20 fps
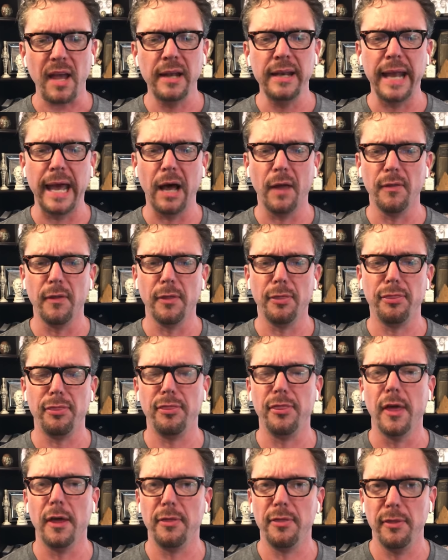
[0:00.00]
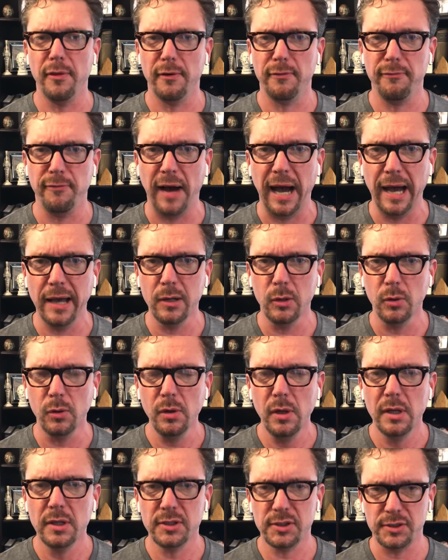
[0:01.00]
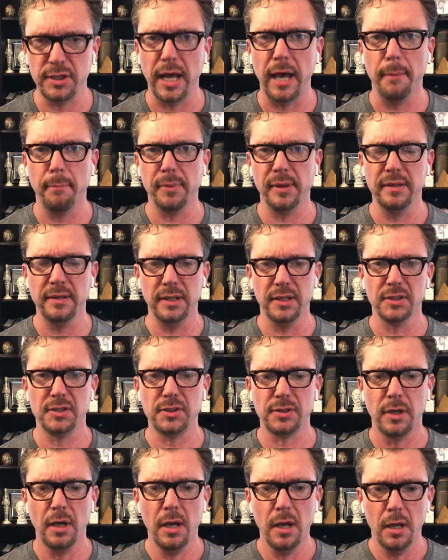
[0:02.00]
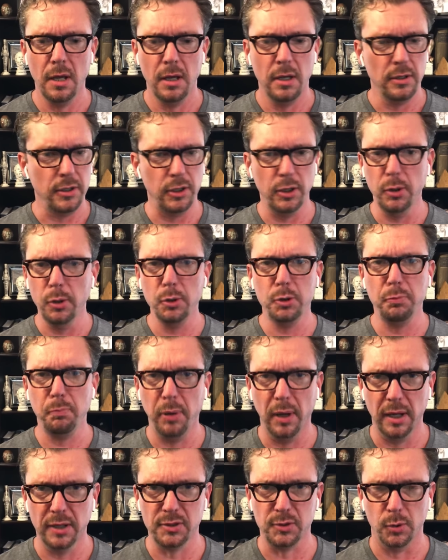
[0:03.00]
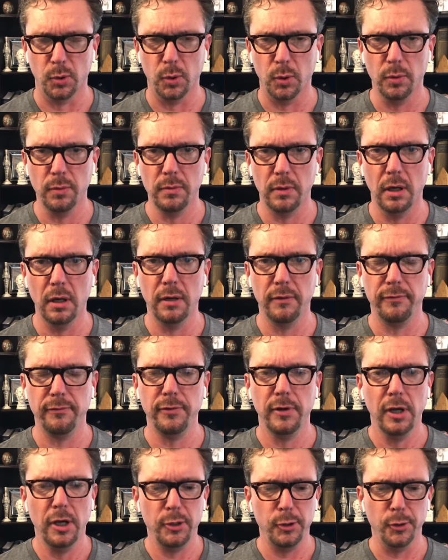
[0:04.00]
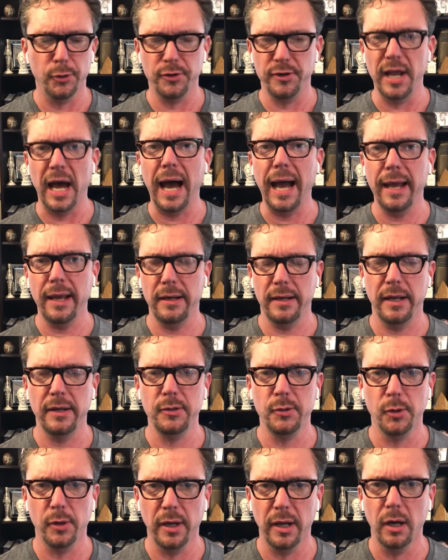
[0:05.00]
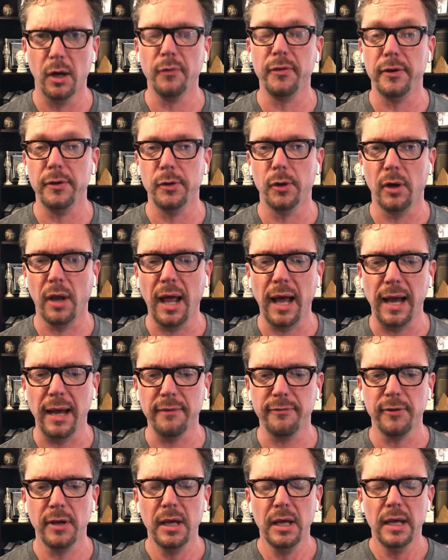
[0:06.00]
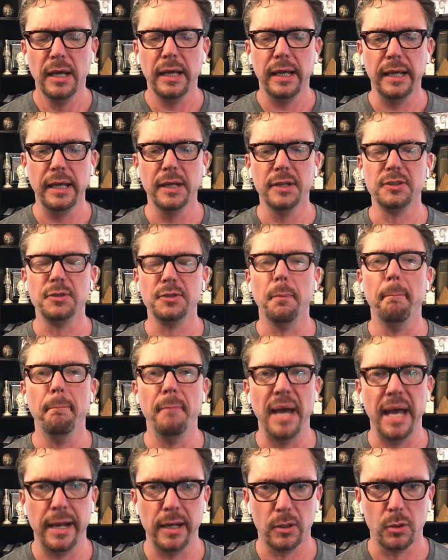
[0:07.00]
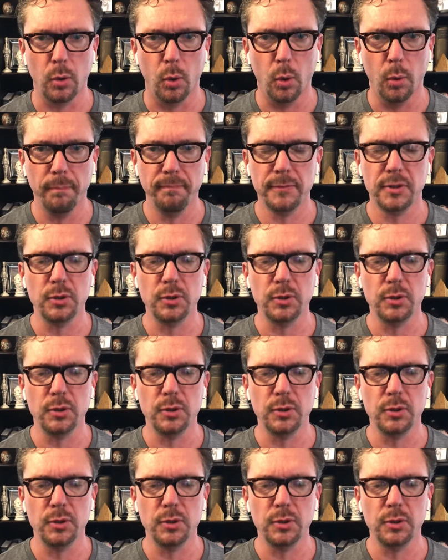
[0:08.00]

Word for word: Now, the, the, the final step in this huge puzzle of your diet and your health and your life is medical.